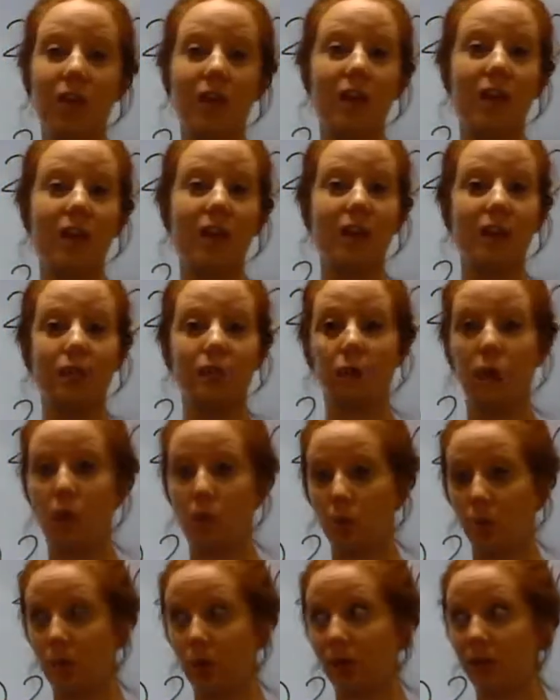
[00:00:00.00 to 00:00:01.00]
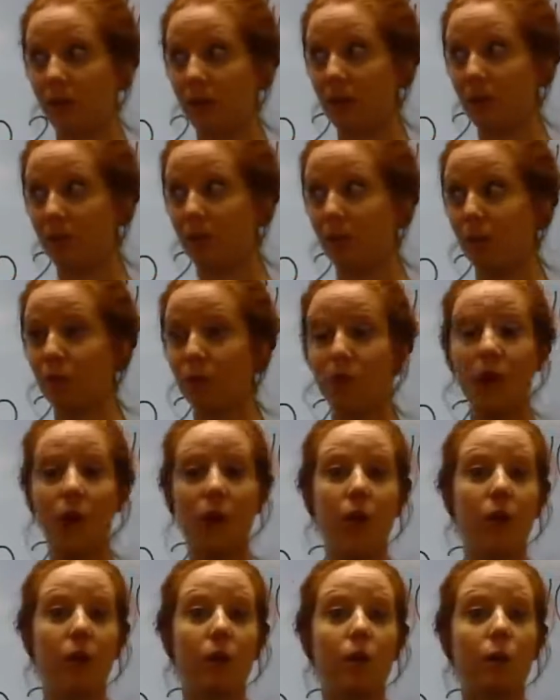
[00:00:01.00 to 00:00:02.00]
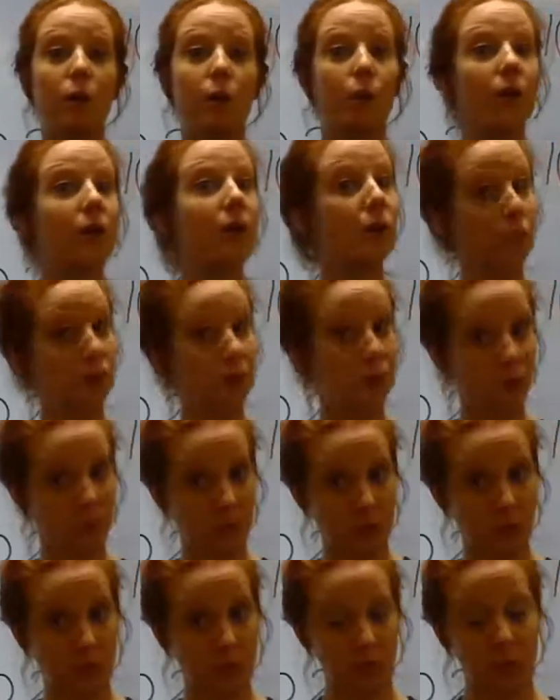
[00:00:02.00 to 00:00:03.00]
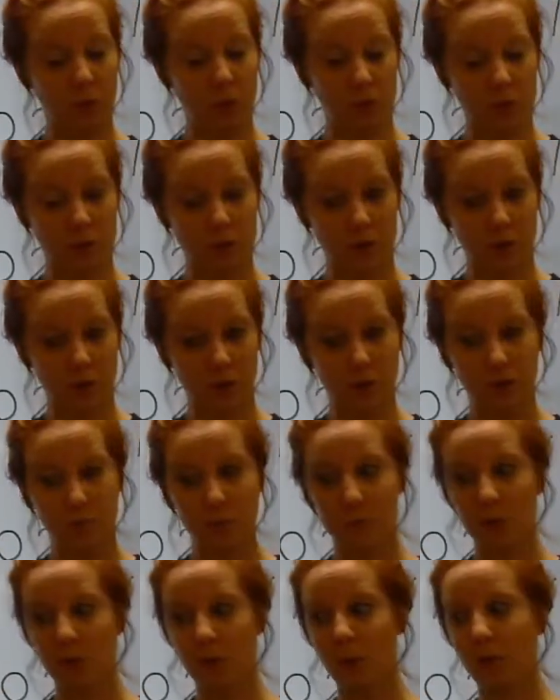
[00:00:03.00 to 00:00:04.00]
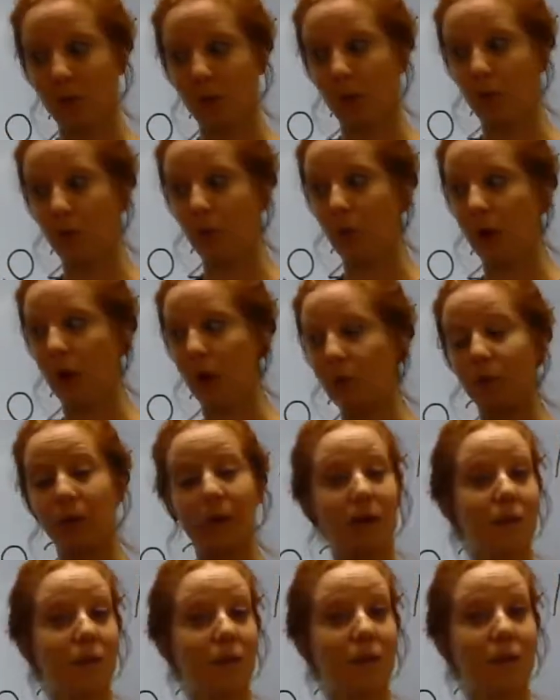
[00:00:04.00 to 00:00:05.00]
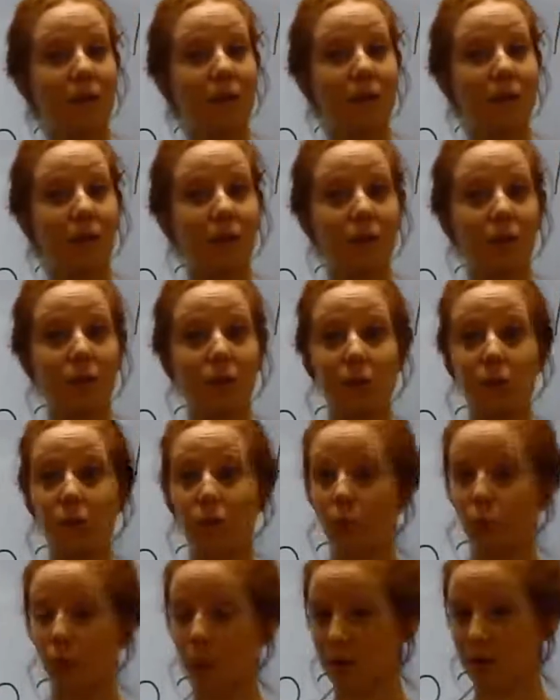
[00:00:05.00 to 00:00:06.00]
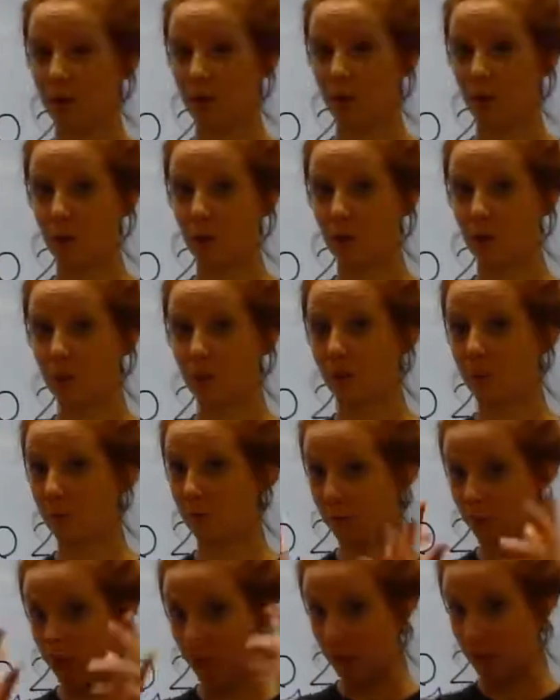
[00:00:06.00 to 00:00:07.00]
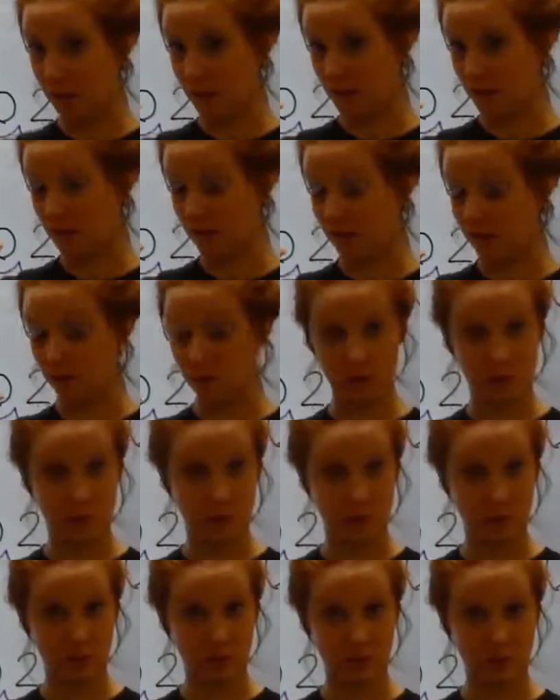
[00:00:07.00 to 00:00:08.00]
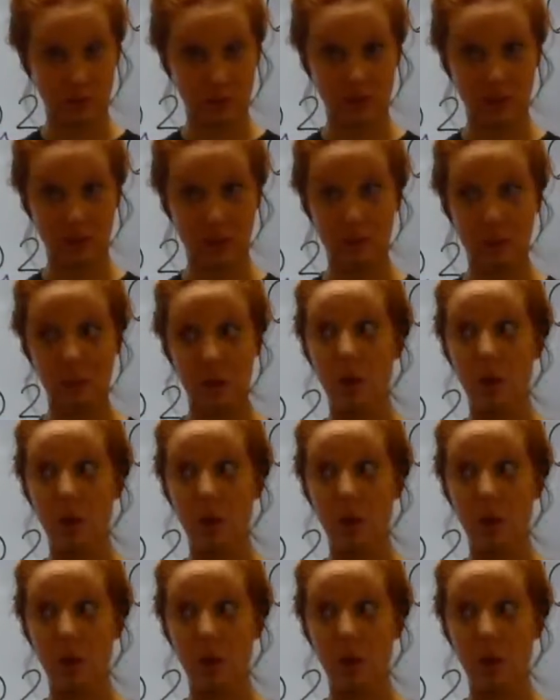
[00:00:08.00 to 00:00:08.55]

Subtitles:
and give a lot more examples and are really, really, really super detailed. So I would recommend, if you read those and they blew your mind and you didn't understand them,